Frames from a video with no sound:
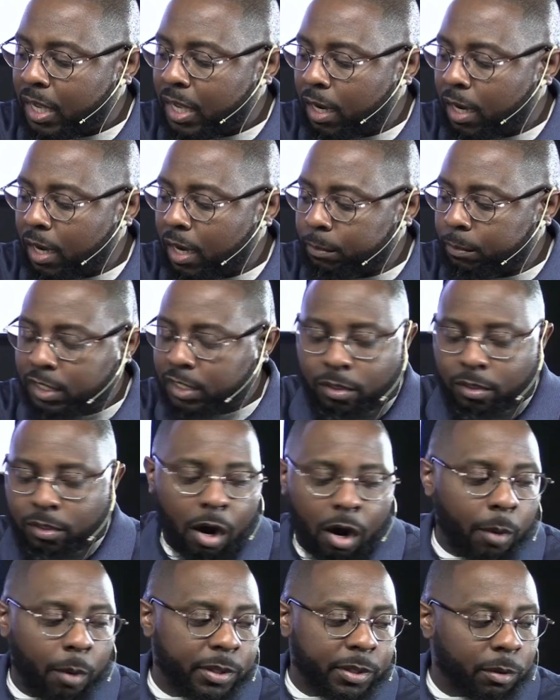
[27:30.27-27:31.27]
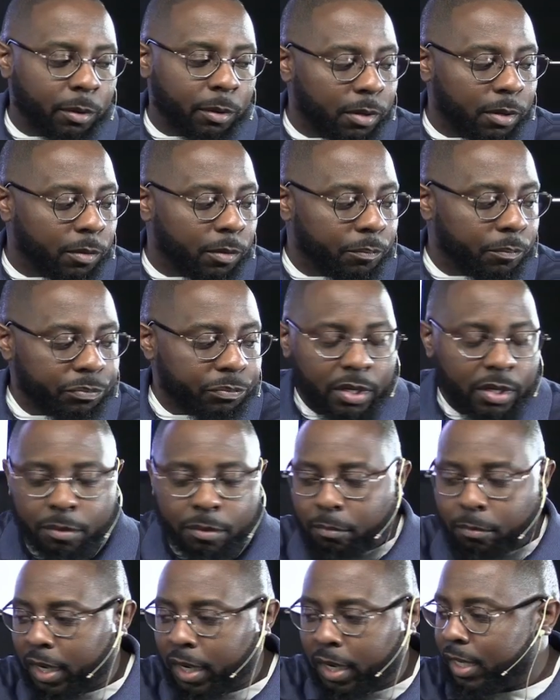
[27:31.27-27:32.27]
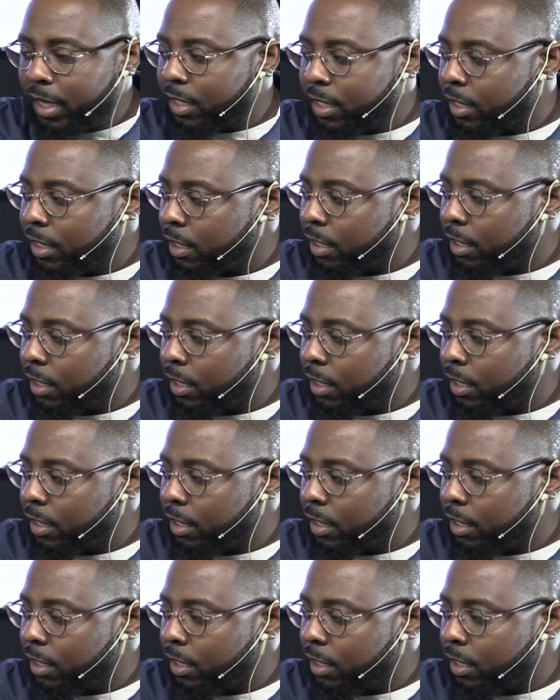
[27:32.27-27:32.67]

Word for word: Um, she don't call me no more, but